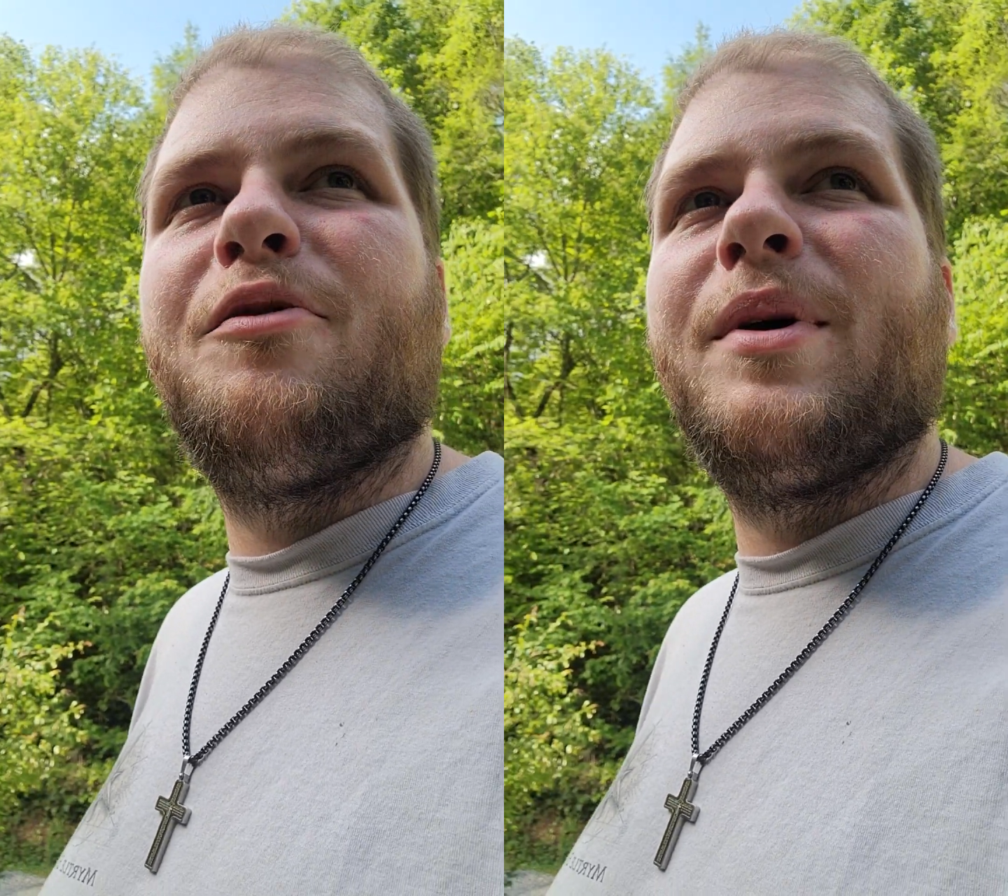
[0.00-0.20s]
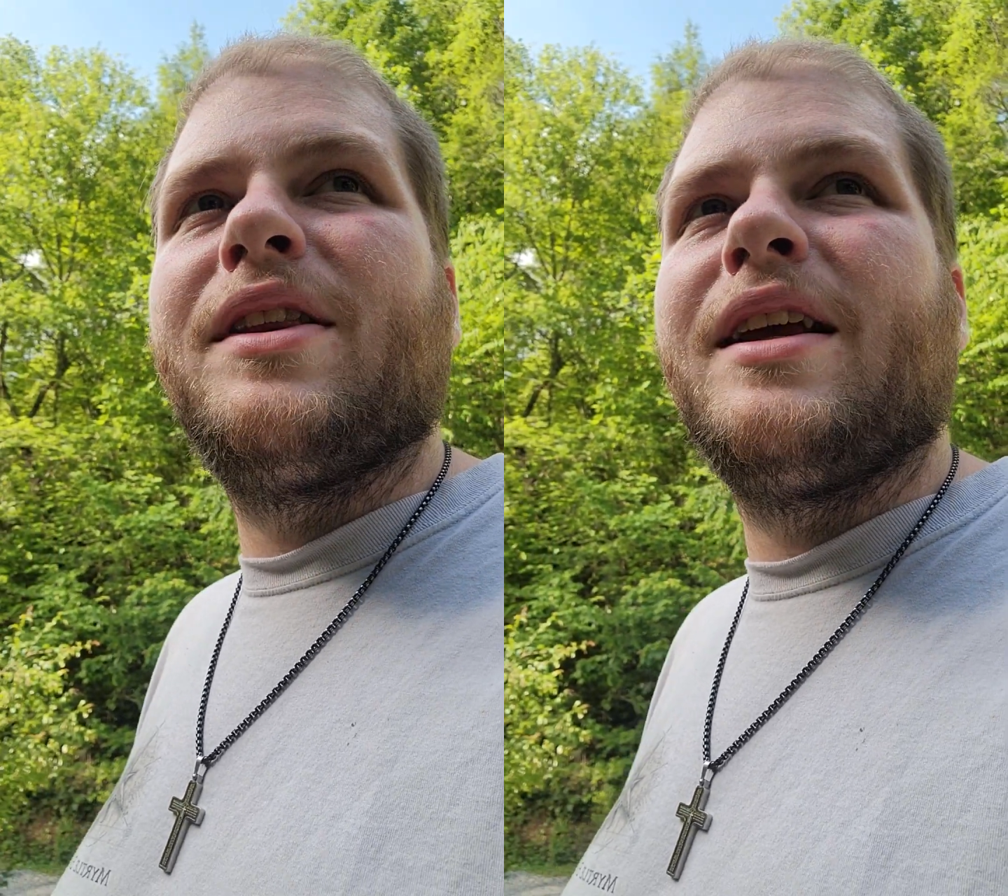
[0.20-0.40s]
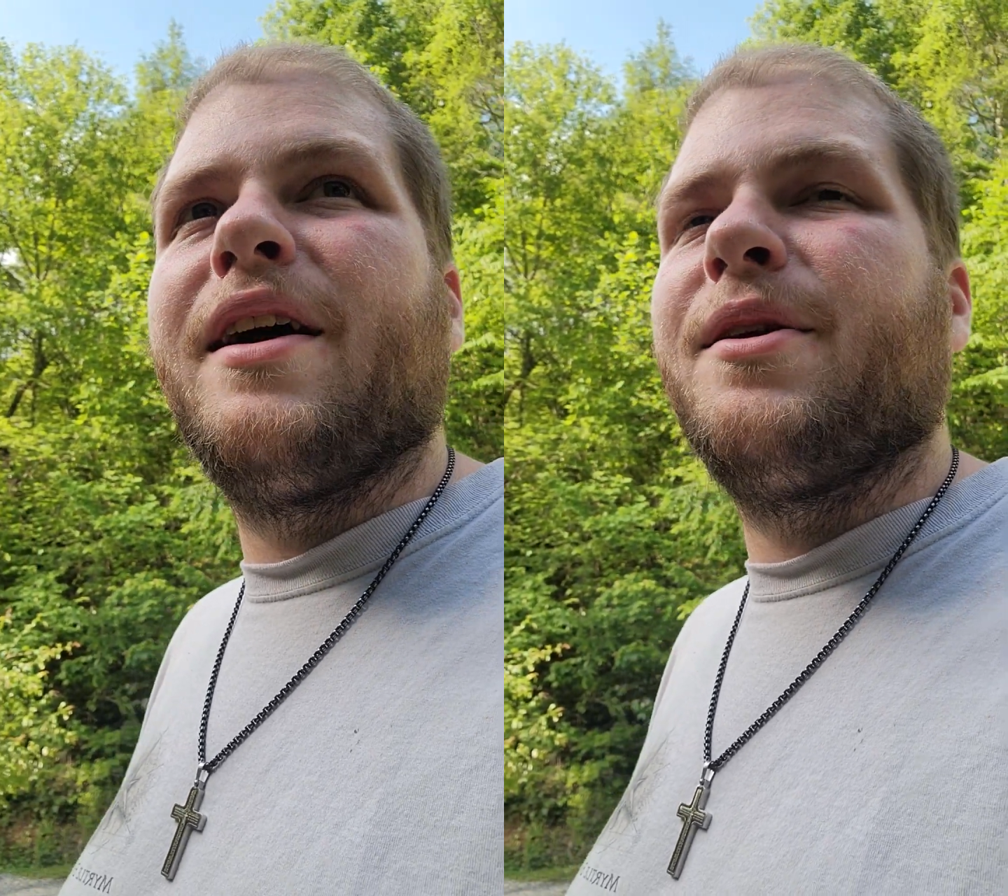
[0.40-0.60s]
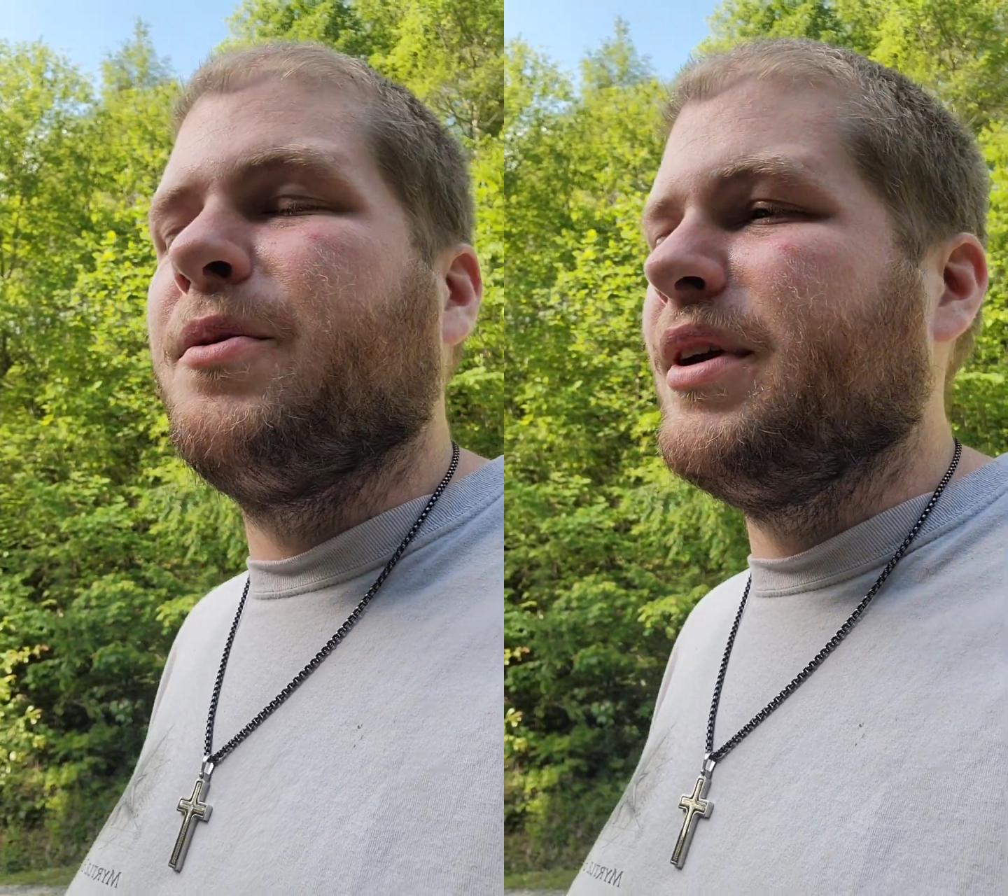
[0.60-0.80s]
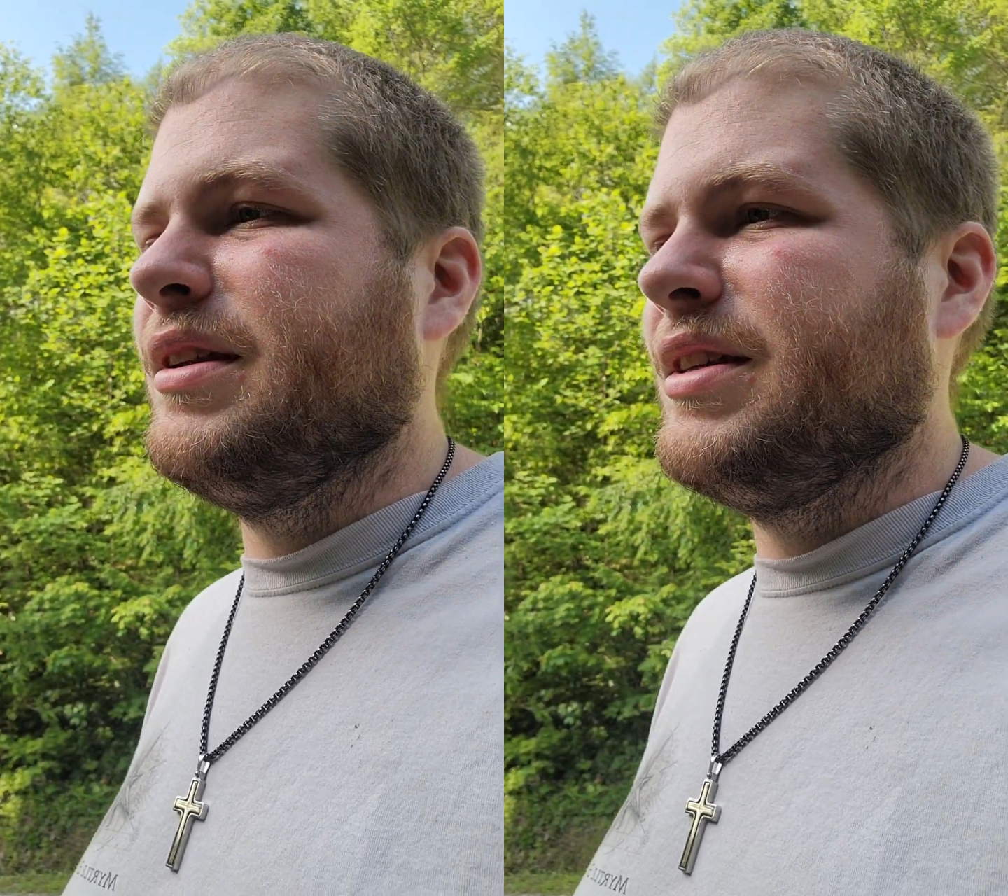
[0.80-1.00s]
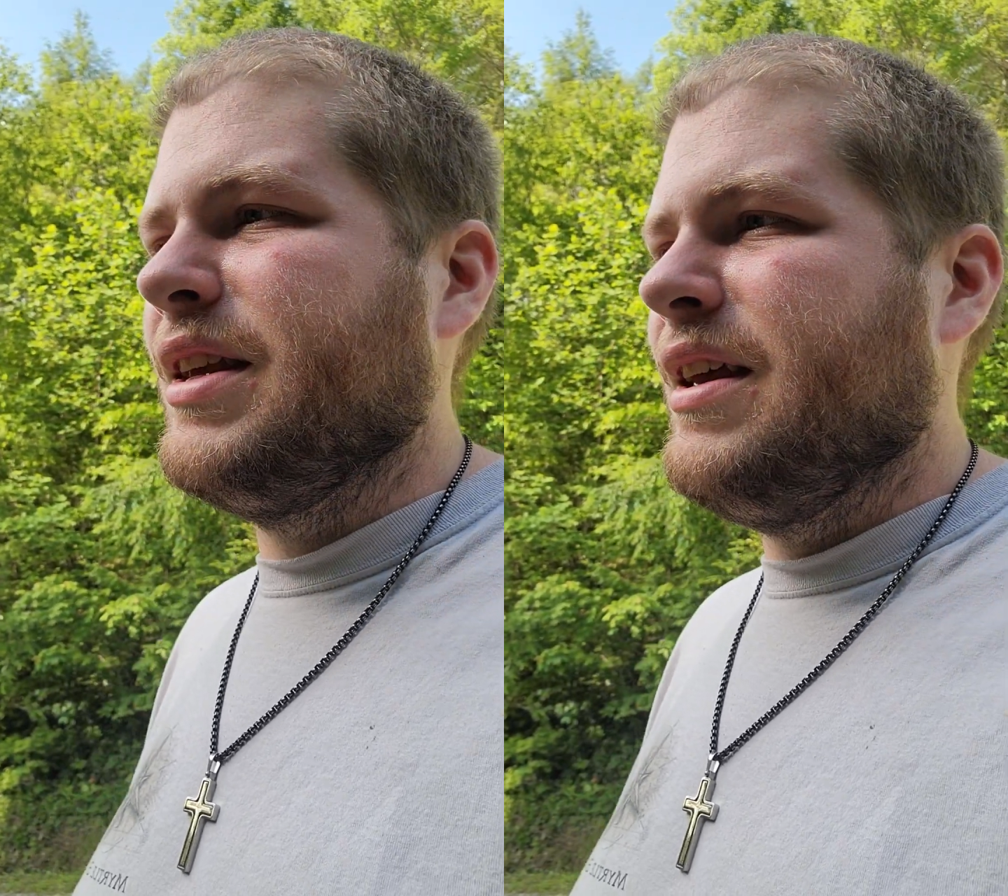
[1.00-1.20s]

but the other ones,